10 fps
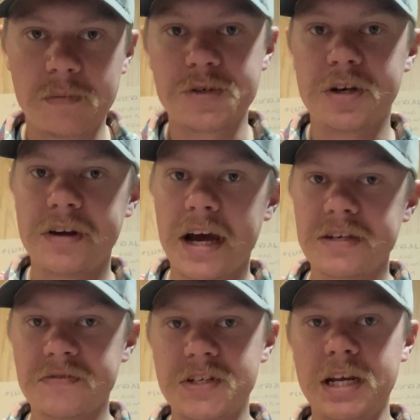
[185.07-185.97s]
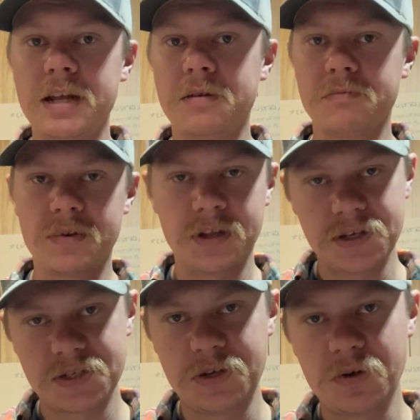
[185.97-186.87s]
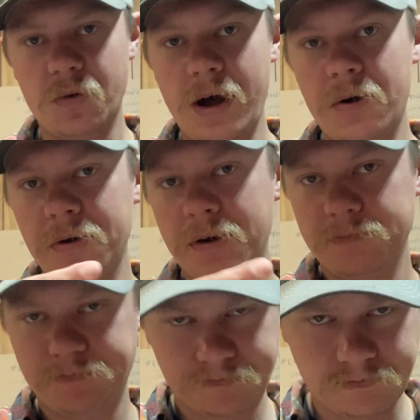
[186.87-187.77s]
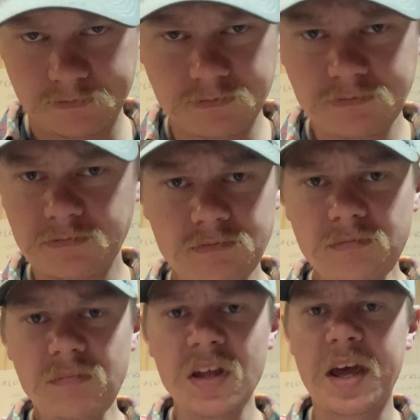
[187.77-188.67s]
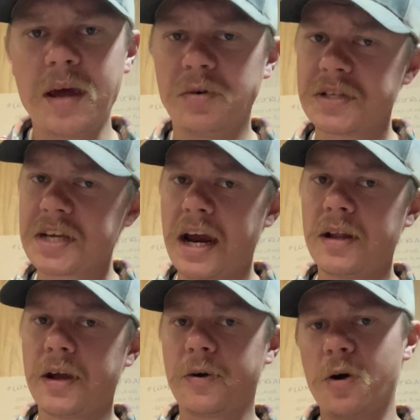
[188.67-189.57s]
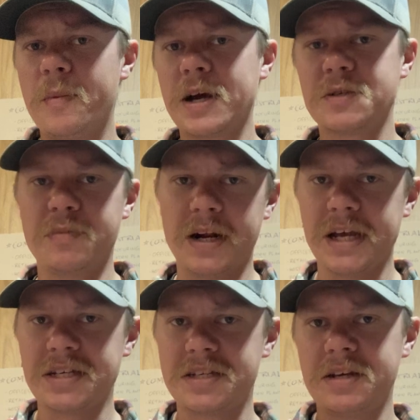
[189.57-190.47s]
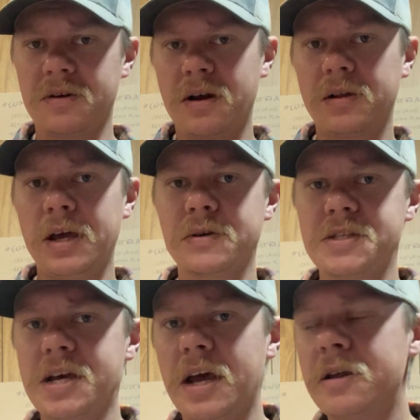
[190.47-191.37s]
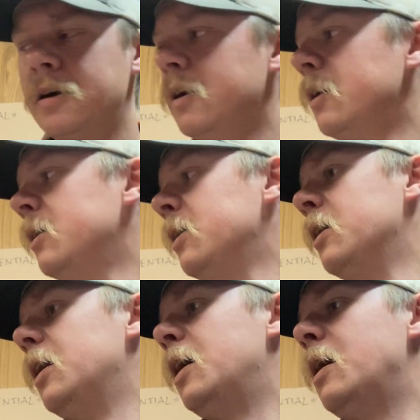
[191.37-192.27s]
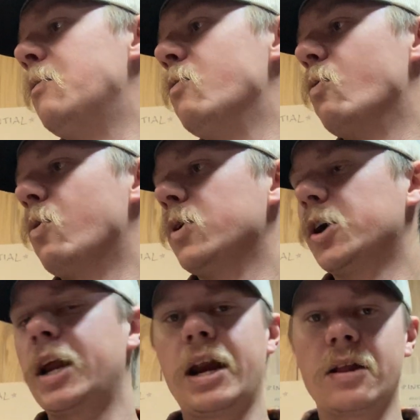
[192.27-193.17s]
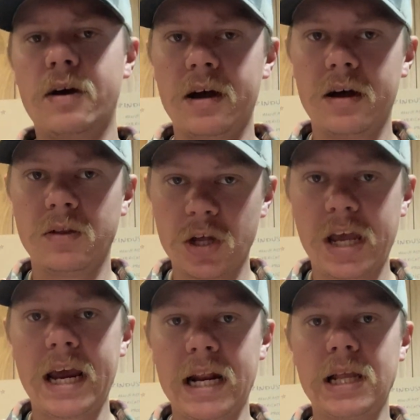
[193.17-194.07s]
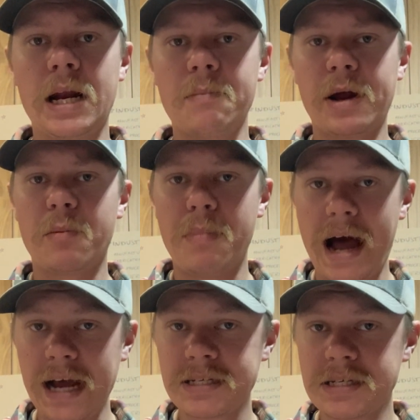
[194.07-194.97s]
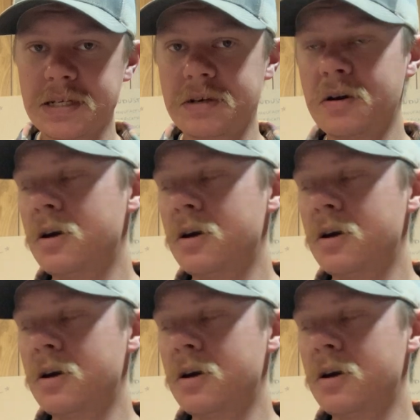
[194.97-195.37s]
I'm sure you guys have seen it, the steel wound cable. It's kind of like Romex, but it has steel around the outside. We're looking at a lot of metal boxes.